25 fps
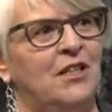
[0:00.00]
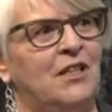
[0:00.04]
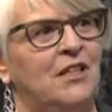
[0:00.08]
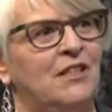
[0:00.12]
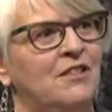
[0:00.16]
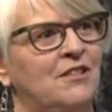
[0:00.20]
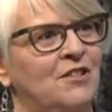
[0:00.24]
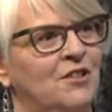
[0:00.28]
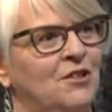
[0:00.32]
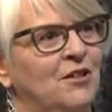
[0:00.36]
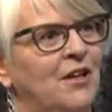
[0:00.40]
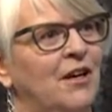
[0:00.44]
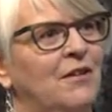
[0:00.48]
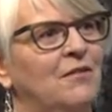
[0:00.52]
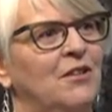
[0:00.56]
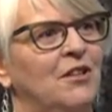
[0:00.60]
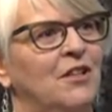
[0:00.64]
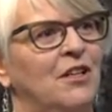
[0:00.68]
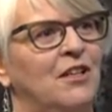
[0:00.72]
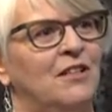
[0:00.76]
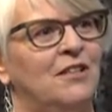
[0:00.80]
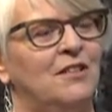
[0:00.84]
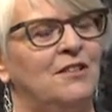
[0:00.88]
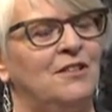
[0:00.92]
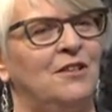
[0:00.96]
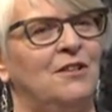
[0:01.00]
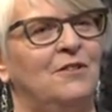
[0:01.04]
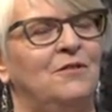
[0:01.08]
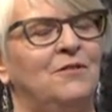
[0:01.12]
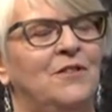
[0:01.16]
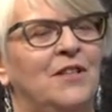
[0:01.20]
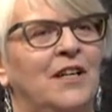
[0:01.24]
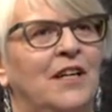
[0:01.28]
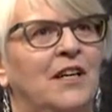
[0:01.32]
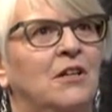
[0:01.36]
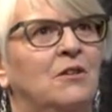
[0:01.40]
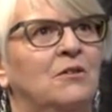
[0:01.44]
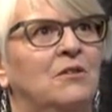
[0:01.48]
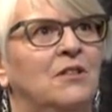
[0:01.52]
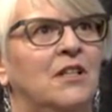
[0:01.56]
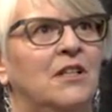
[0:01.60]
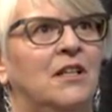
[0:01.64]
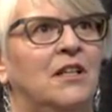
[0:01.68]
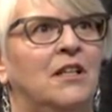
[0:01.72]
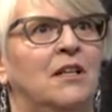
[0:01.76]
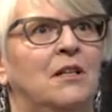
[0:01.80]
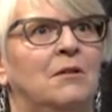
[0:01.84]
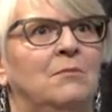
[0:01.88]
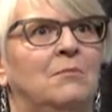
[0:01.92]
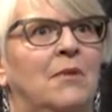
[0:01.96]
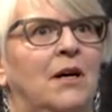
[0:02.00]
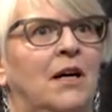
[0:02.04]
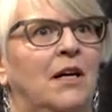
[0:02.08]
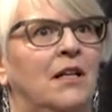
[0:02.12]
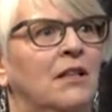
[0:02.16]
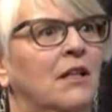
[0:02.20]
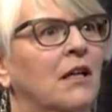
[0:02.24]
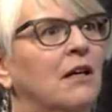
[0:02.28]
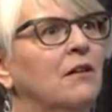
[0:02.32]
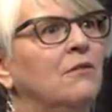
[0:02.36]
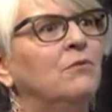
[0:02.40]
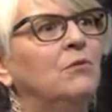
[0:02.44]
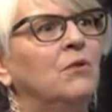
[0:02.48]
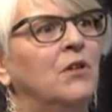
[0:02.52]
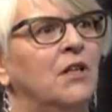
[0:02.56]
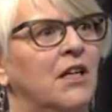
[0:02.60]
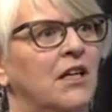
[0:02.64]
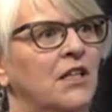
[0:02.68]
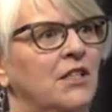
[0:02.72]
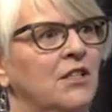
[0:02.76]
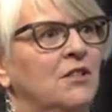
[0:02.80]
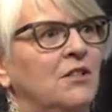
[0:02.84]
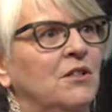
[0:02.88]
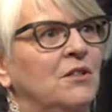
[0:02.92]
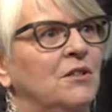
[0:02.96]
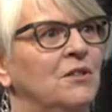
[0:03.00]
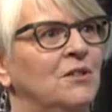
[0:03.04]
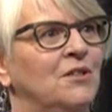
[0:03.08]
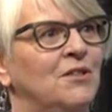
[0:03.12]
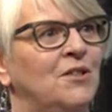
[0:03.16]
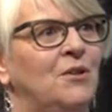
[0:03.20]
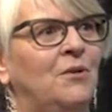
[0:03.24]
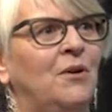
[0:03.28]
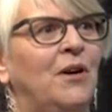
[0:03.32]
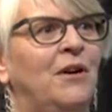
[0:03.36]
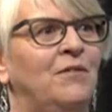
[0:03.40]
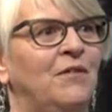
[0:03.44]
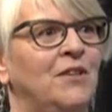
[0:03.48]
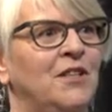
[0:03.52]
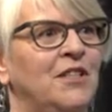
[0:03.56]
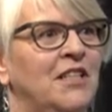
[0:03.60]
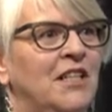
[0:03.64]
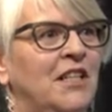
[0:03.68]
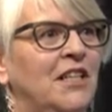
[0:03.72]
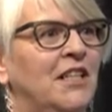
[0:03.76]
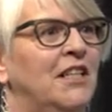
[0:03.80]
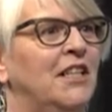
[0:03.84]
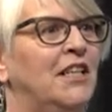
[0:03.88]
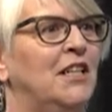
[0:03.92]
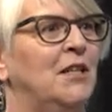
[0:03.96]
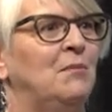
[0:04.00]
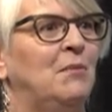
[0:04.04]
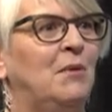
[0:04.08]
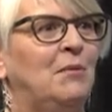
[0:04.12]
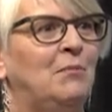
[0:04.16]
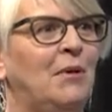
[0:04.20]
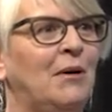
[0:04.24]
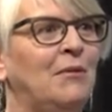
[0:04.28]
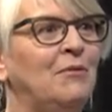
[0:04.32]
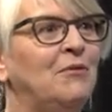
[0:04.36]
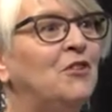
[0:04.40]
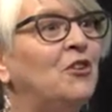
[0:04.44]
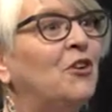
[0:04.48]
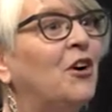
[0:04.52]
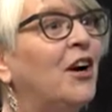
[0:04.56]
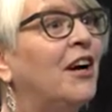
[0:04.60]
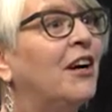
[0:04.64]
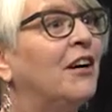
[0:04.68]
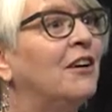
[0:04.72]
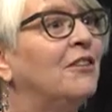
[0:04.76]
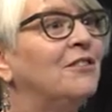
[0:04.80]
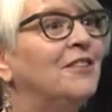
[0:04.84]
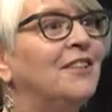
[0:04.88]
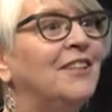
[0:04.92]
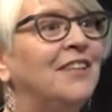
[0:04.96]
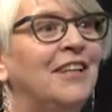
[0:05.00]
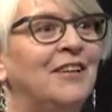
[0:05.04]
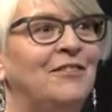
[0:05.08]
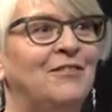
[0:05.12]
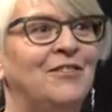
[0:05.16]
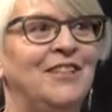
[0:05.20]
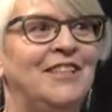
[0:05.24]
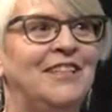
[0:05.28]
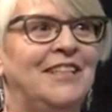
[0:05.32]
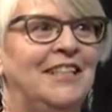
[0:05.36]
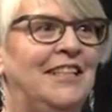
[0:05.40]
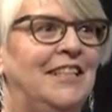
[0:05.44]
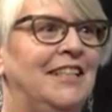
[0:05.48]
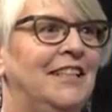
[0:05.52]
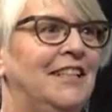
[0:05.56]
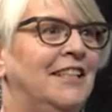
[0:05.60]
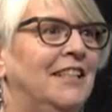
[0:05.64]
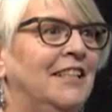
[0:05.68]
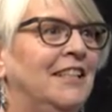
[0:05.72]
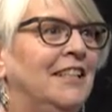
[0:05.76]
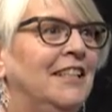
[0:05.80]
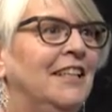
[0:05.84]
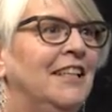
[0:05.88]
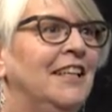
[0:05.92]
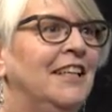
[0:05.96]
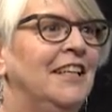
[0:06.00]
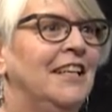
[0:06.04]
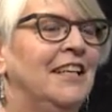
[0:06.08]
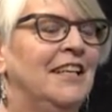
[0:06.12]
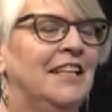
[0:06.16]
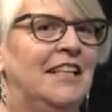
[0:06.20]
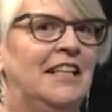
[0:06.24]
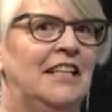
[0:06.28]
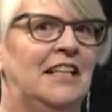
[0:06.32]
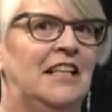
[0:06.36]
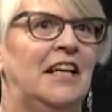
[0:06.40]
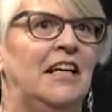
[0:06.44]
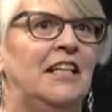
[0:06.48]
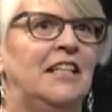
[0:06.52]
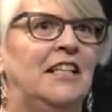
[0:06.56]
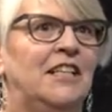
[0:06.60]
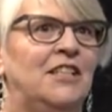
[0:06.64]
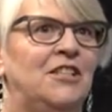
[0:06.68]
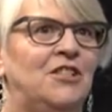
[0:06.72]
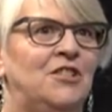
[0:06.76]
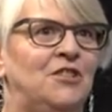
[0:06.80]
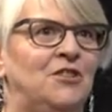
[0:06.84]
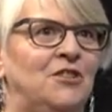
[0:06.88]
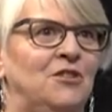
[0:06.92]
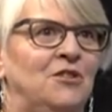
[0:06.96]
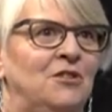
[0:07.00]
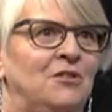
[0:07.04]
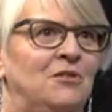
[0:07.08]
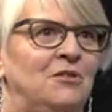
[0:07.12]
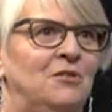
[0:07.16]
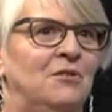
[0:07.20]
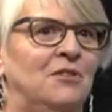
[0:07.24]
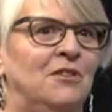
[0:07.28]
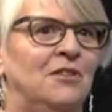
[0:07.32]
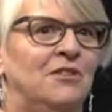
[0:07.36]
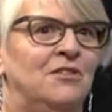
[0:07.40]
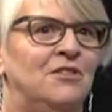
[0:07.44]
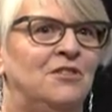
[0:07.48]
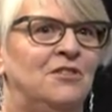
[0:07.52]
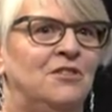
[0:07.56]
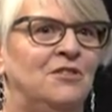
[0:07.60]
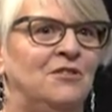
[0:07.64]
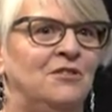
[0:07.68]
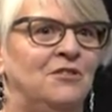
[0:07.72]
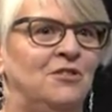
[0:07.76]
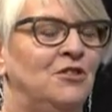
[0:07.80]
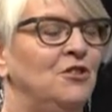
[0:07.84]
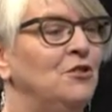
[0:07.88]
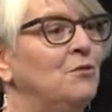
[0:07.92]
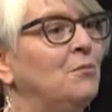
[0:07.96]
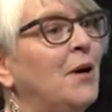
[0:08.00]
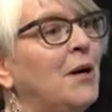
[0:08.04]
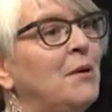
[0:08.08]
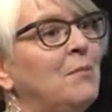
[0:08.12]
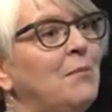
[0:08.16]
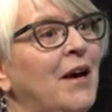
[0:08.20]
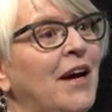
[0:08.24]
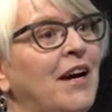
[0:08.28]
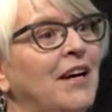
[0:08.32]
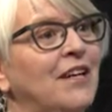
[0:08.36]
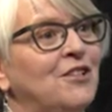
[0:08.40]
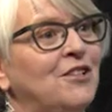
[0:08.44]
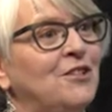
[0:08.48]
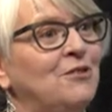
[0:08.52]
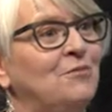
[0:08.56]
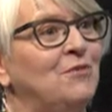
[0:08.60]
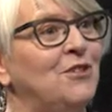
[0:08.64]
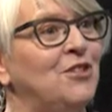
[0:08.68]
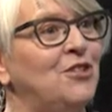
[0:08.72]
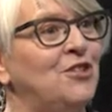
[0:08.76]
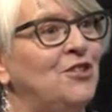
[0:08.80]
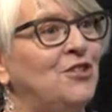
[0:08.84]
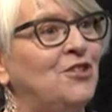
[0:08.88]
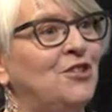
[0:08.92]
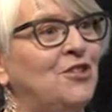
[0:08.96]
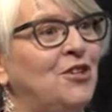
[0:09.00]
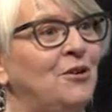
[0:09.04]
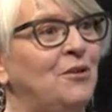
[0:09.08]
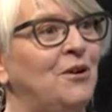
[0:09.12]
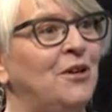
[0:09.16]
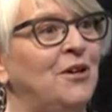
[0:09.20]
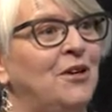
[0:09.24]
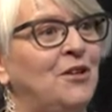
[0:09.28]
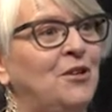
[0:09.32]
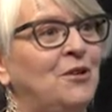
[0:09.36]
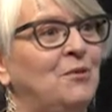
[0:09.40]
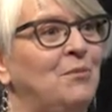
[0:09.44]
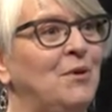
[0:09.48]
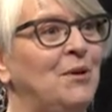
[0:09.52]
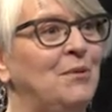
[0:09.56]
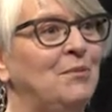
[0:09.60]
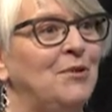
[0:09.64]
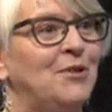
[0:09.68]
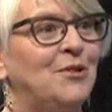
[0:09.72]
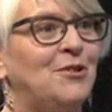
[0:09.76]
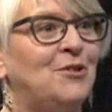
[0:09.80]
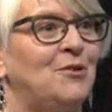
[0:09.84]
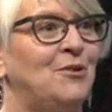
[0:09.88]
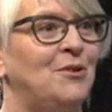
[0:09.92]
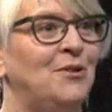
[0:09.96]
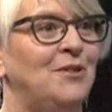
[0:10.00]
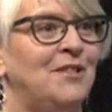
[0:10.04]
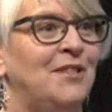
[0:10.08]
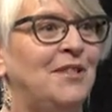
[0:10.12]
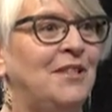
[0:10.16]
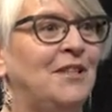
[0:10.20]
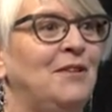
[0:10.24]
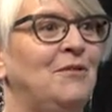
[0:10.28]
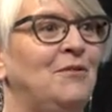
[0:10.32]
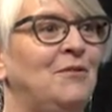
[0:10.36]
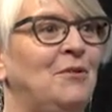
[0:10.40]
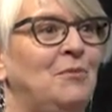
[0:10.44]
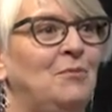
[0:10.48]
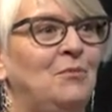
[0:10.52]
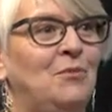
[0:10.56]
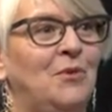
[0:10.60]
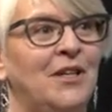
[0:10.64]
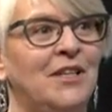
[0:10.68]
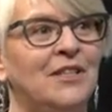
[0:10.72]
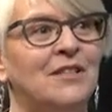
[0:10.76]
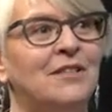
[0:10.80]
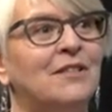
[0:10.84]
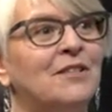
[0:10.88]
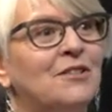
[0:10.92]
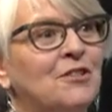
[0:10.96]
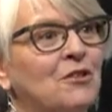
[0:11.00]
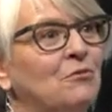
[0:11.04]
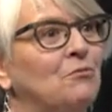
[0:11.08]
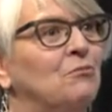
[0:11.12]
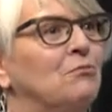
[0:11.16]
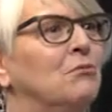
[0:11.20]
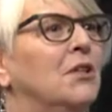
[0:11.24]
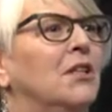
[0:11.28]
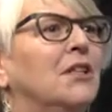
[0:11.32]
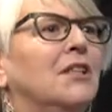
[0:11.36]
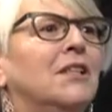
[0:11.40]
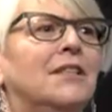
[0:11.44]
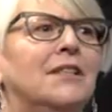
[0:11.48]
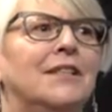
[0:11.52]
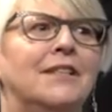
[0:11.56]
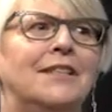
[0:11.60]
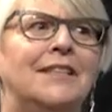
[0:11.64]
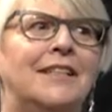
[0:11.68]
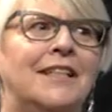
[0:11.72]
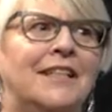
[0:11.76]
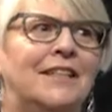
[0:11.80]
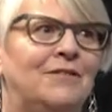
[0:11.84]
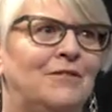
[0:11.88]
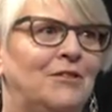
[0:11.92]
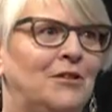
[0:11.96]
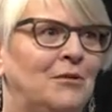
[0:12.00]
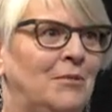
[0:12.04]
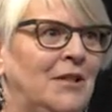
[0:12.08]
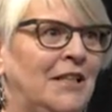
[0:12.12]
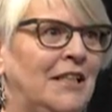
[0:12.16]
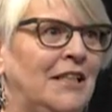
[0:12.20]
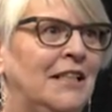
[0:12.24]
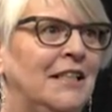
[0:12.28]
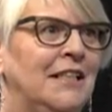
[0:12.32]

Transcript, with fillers: I still have a lot of self doubt. Um, I love what I do, so every day that I'm above ground and every day that that I get to to do my passion, which is sharing other people's stories and give them wings, is a really good day for me.